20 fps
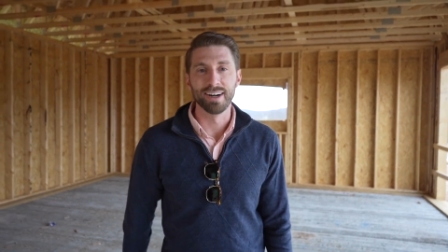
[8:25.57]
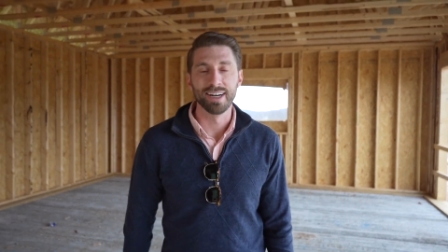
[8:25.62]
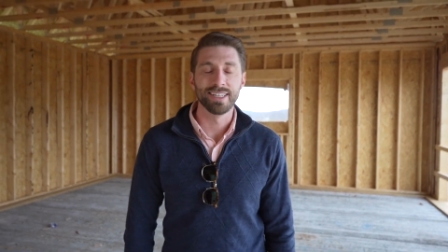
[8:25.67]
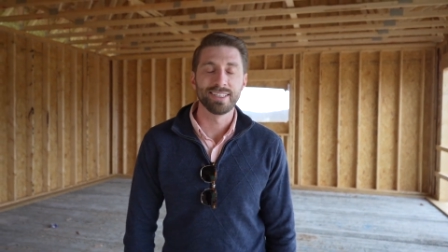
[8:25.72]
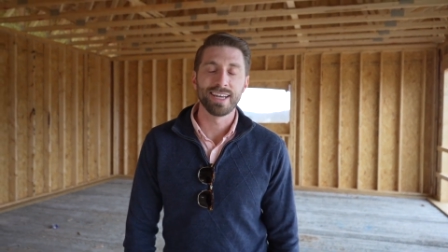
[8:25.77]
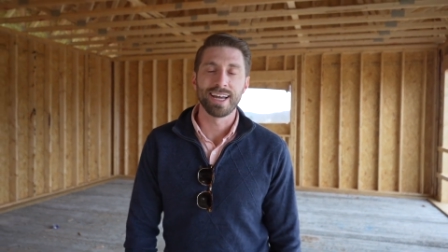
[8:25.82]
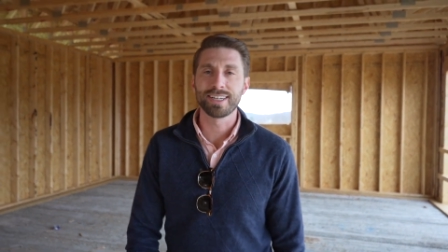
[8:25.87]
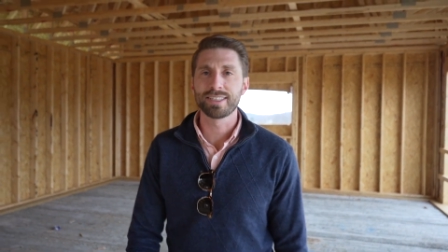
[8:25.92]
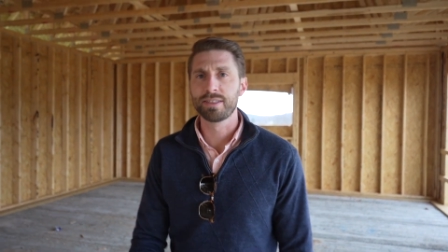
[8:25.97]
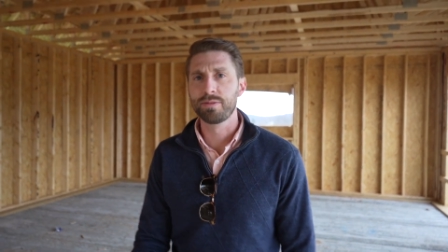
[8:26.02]

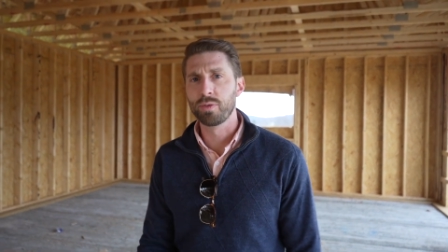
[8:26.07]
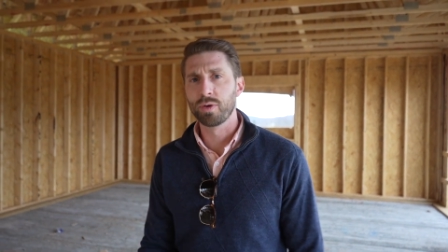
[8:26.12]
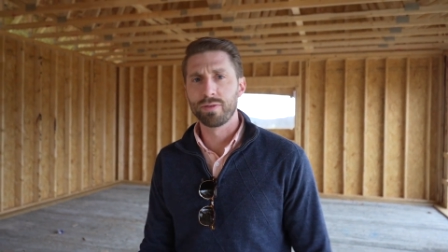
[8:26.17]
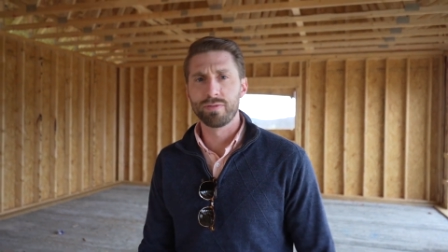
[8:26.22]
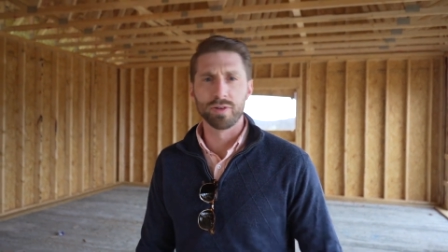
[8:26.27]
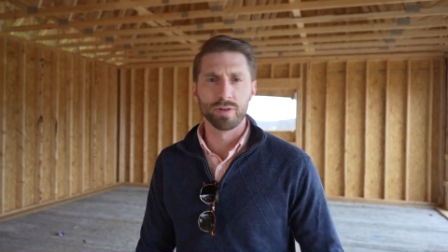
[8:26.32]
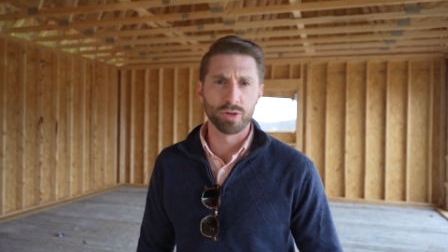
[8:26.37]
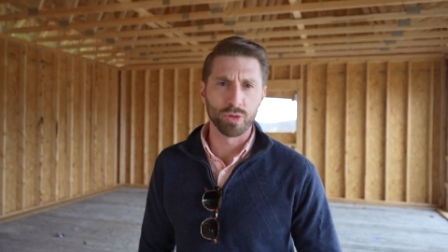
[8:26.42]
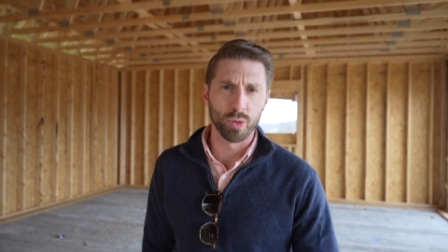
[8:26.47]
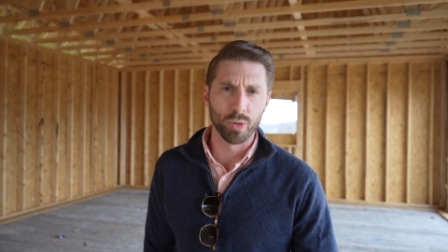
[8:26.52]
It's actually more
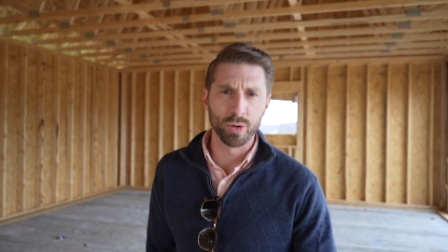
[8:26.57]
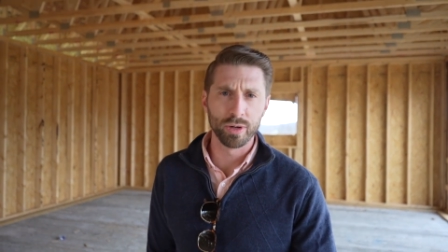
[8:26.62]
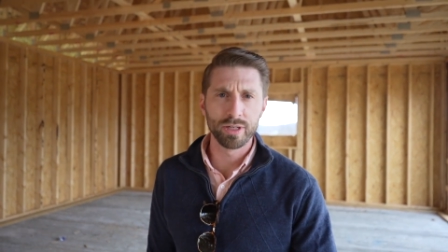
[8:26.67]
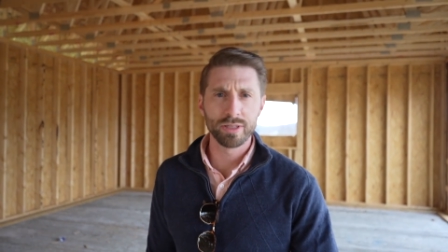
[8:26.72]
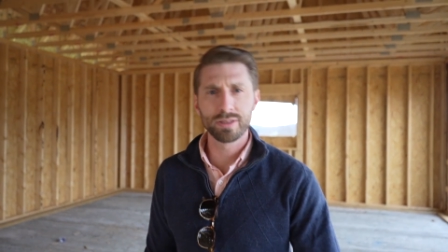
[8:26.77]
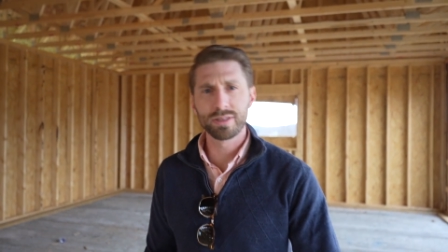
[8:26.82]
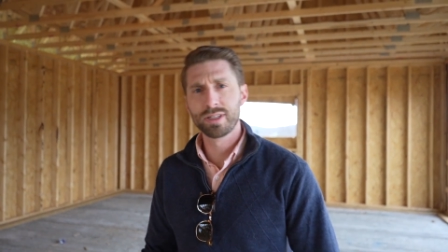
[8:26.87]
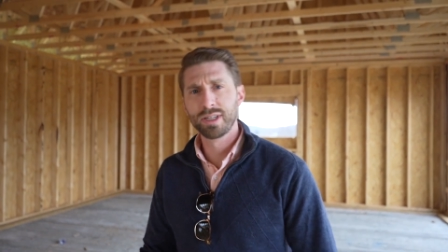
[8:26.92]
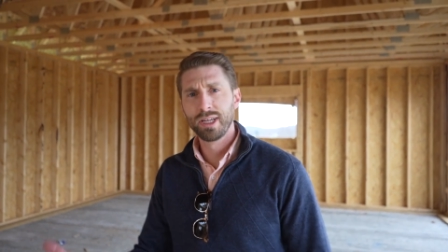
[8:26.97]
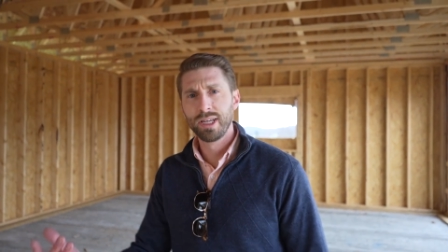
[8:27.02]
for
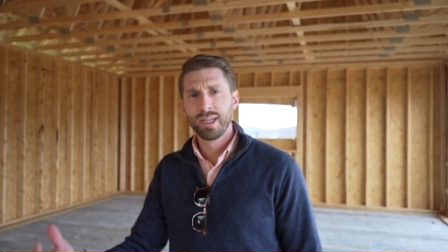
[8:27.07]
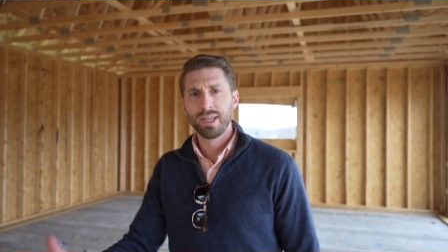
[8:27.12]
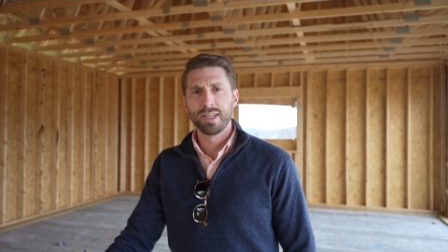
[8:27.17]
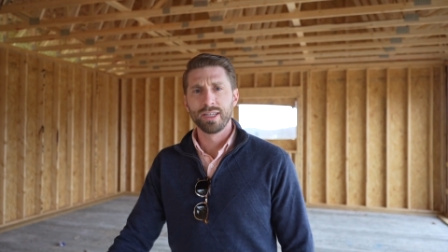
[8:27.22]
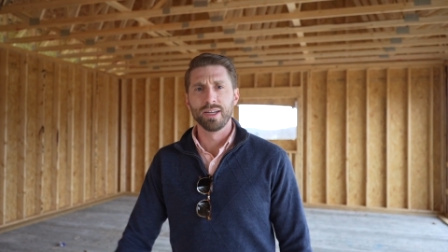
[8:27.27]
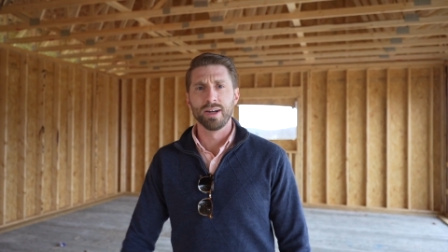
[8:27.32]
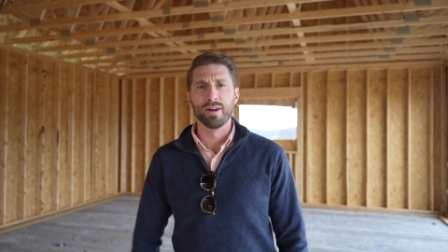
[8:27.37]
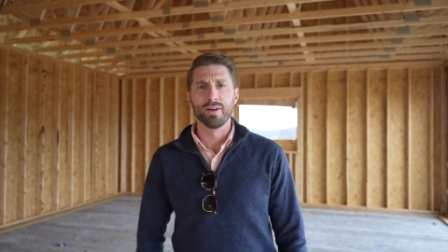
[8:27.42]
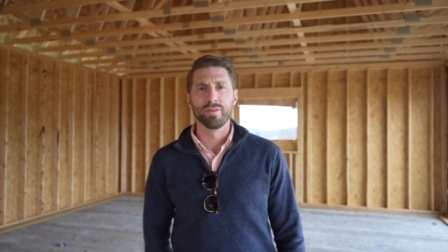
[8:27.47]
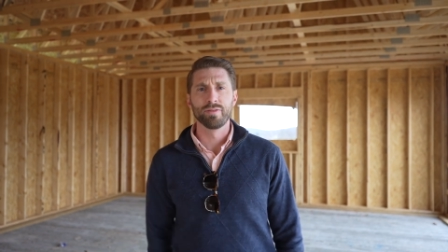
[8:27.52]
toys.
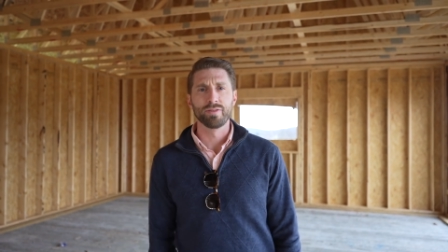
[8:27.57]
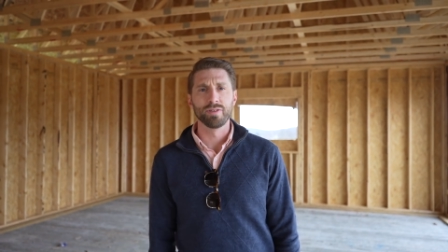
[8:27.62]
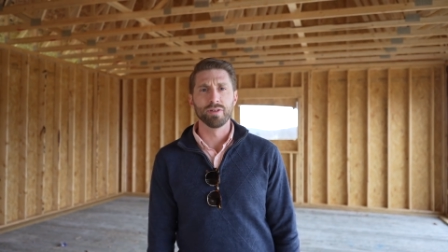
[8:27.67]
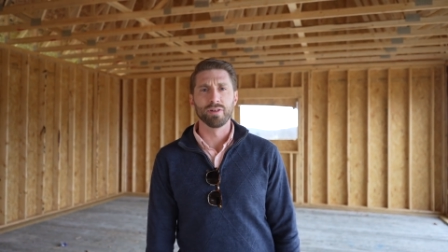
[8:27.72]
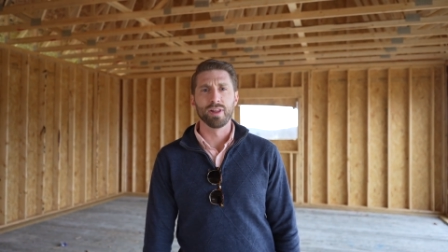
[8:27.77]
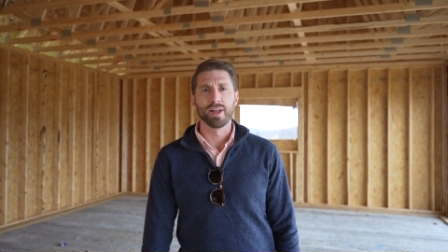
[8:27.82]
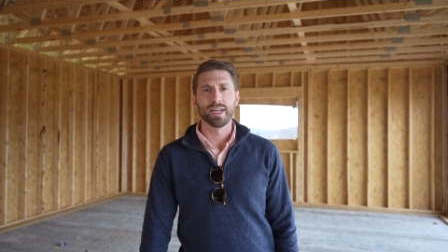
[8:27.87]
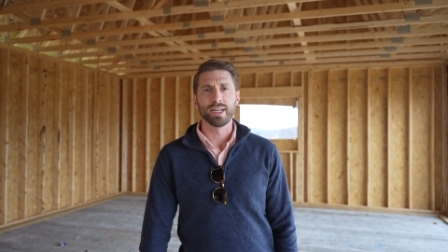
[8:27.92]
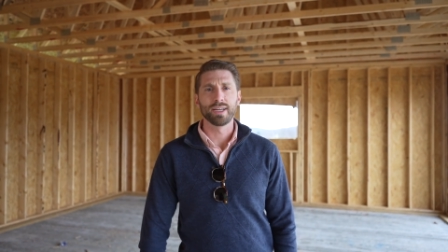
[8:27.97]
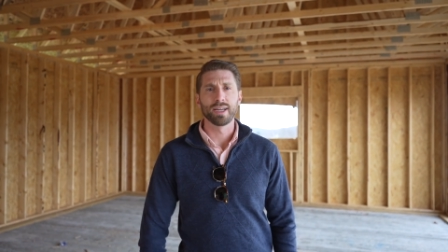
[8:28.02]
You know, if you
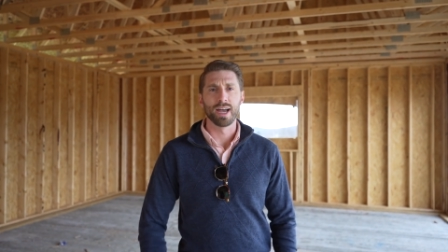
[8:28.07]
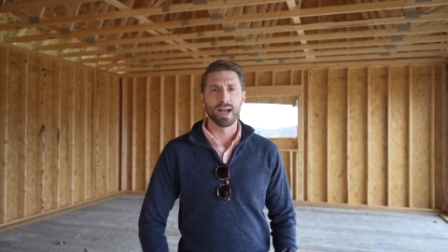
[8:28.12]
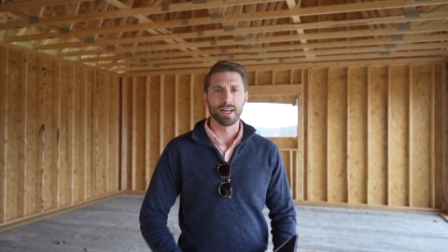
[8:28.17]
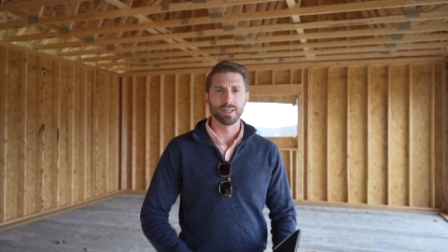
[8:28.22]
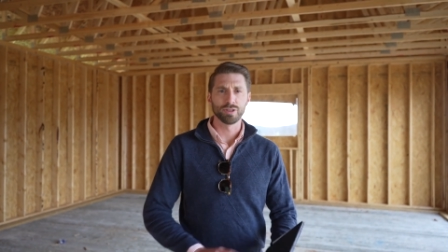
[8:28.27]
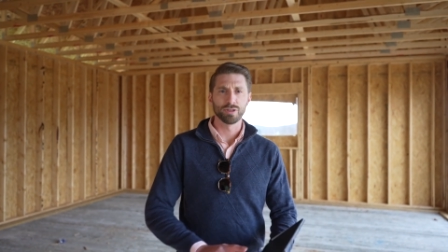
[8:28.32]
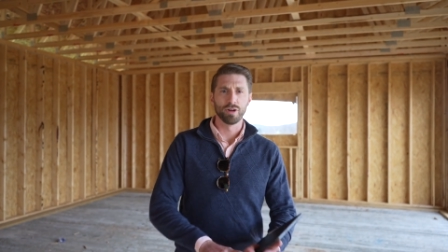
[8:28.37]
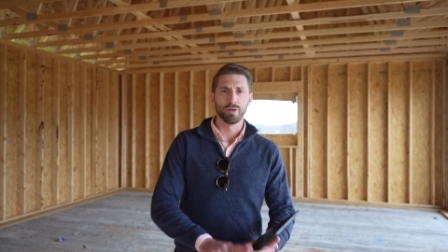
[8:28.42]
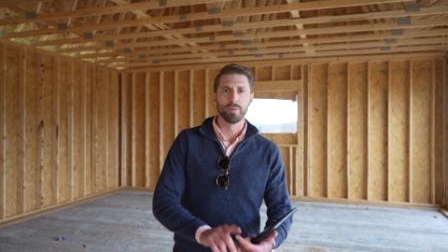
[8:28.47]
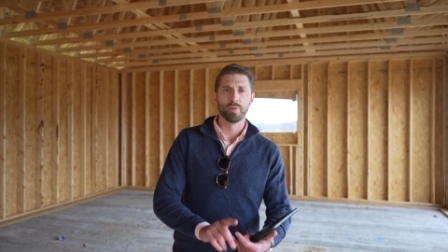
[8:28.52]
like
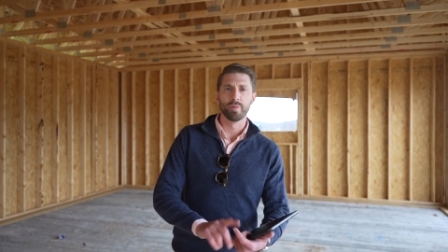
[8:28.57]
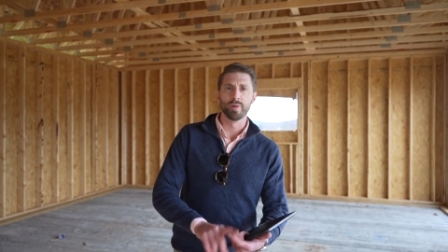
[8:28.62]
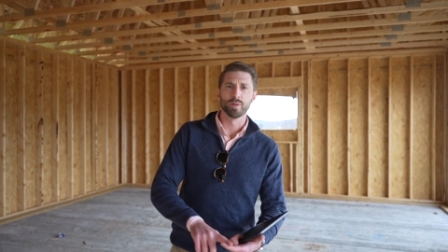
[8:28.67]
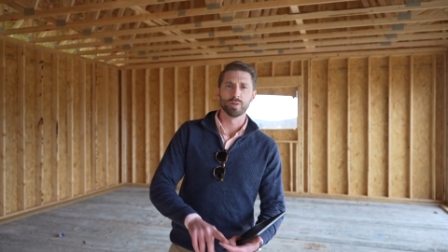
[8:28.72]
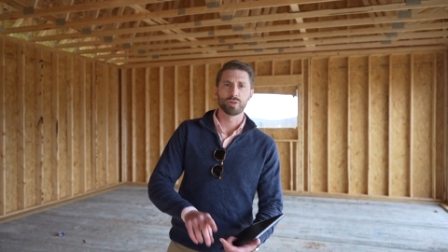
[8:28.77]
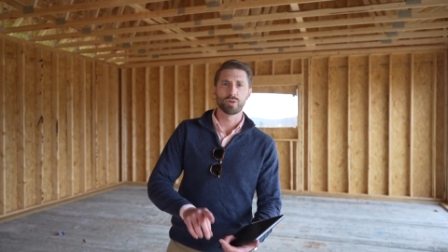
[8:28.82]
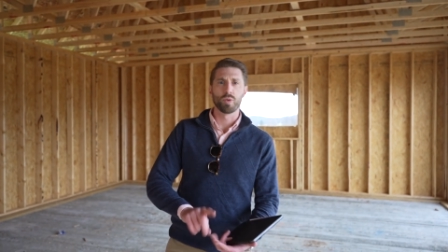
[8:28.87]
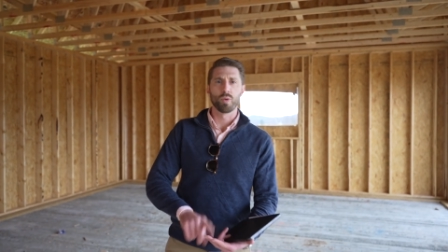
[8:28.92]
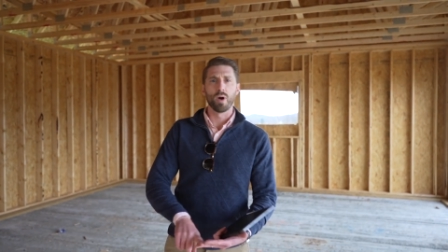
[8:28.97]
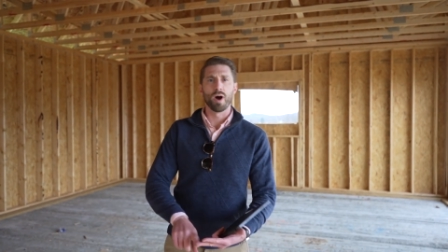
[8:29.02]

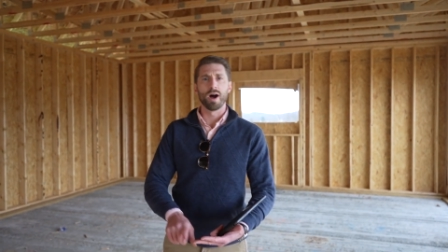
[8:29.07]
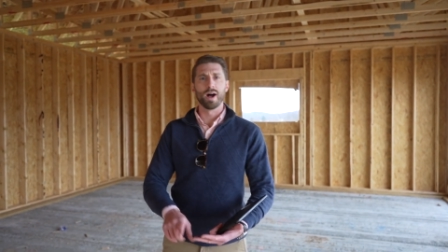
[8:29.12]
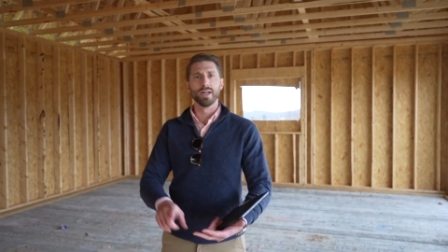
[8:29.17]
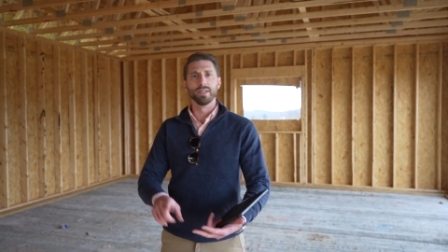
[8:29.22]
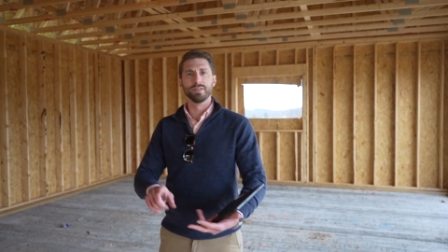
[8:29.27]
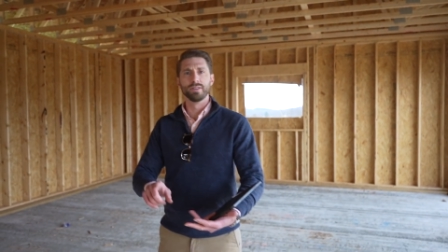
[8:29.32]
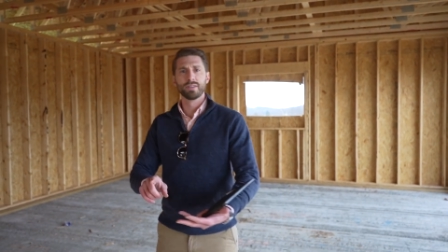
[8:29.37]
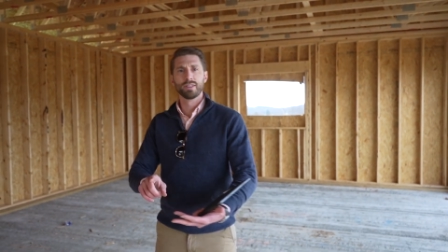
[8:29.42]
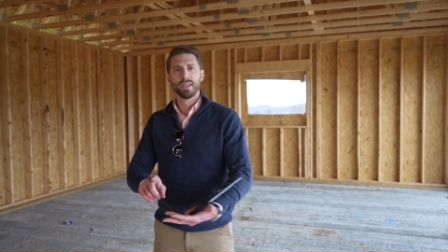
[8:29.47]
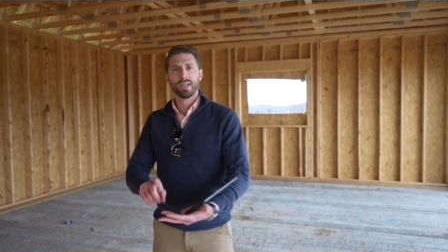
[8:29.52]
snowmobiles,
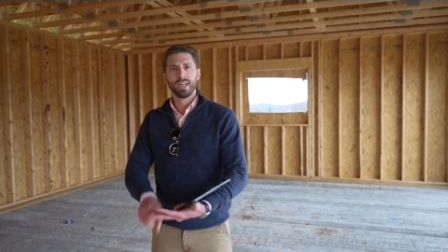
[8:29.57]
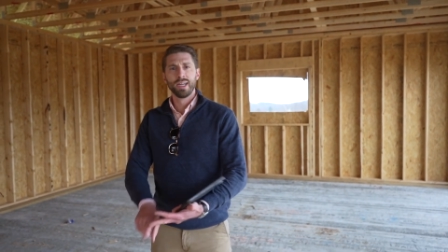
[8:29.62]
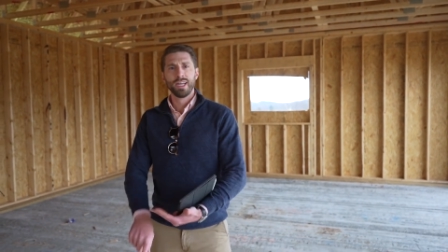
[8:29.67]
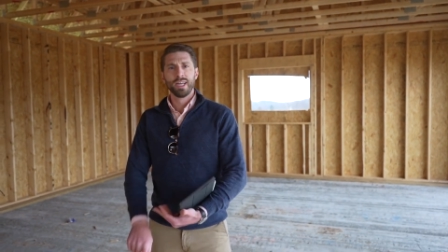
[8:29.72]
quads,